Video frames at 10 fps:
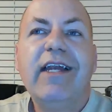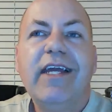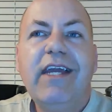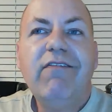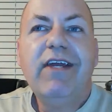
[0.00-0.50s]

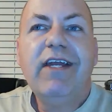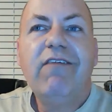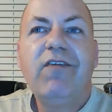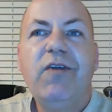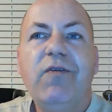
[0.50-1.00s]
And even
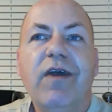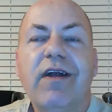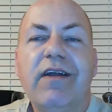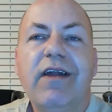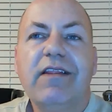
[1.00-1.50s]
if you
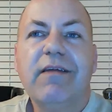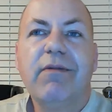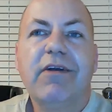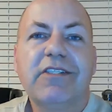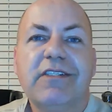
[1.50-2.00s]
are not the
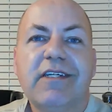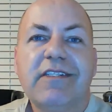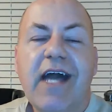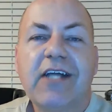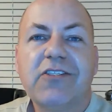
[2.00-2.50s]
person
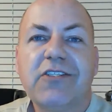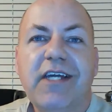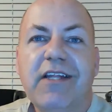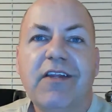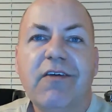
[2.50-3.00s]
that's
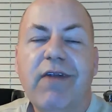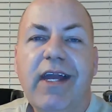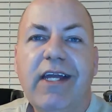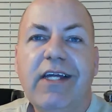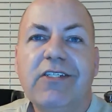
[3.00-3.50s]
actually in the
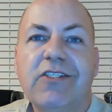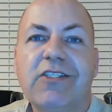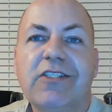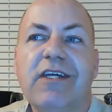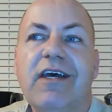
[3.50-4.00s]

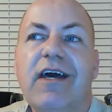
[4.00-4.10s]
rage,